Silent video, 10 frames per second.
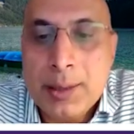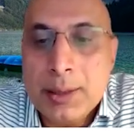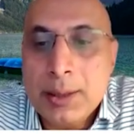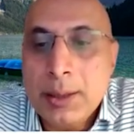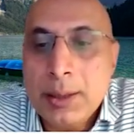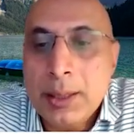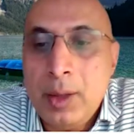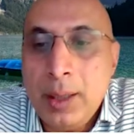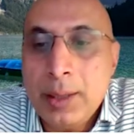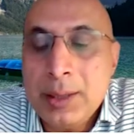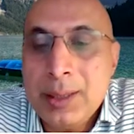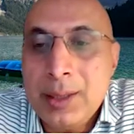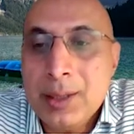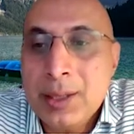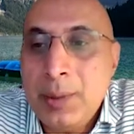process and
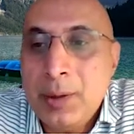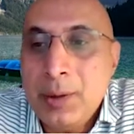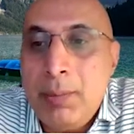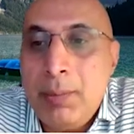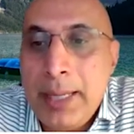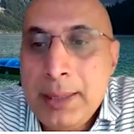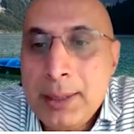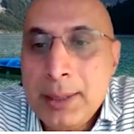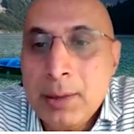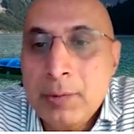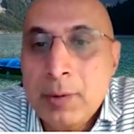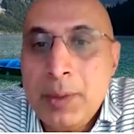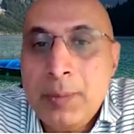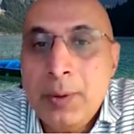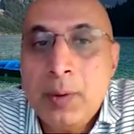technology, and it's about the mindset of
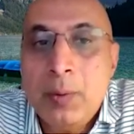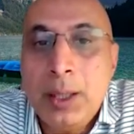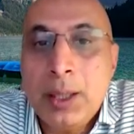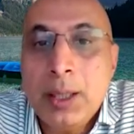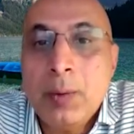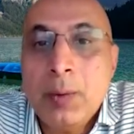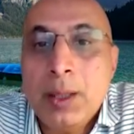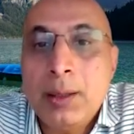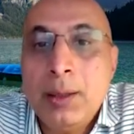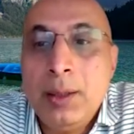the people you're working with